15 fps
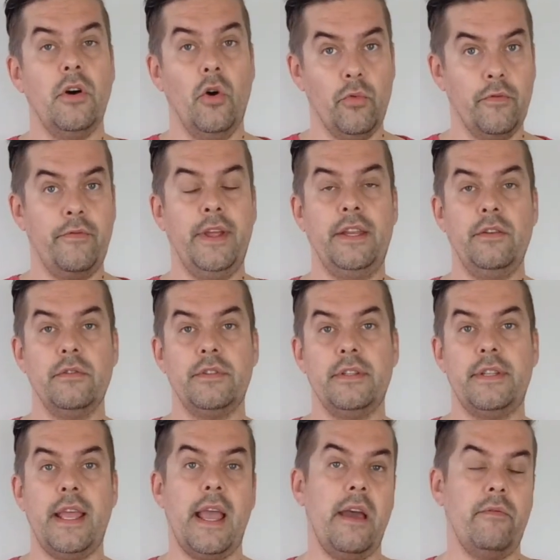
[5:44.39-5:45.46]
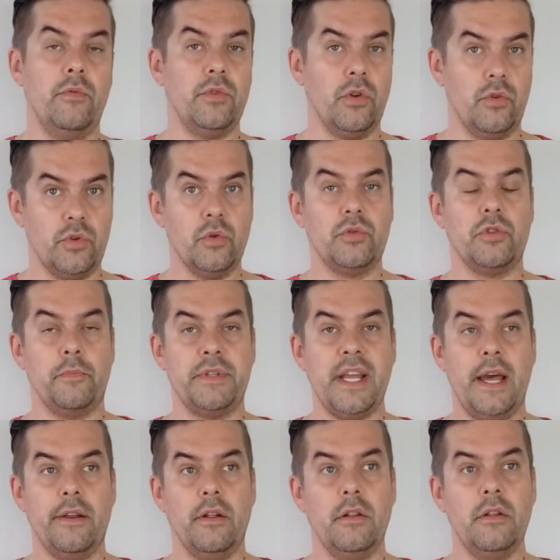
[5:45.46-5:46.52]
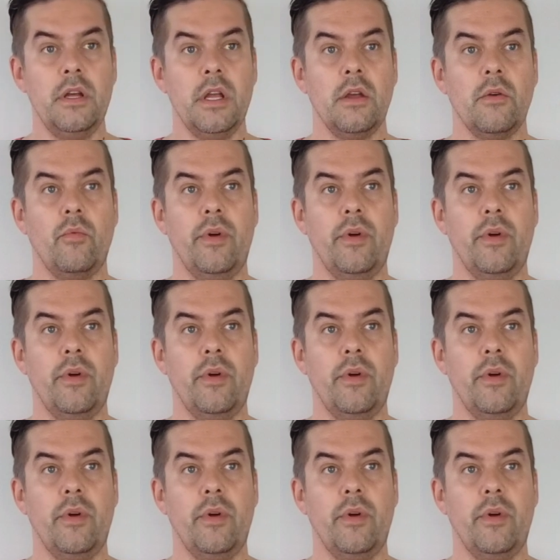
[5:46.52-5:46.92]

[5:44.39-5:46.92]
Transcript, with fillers: own videos that they have on your YouTube channel